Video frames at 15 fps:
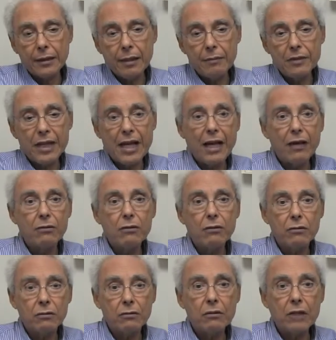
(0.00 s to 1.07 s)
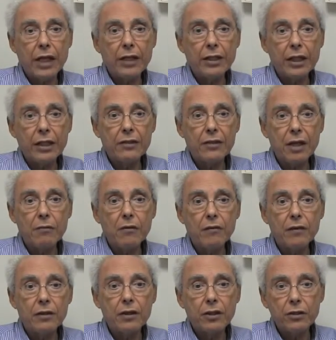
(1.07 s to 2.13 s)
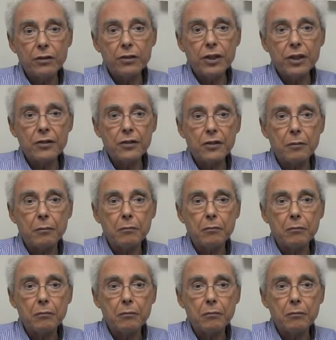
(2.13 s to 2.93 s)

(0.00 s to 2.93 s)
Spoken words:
comes out and you get some of it in your system.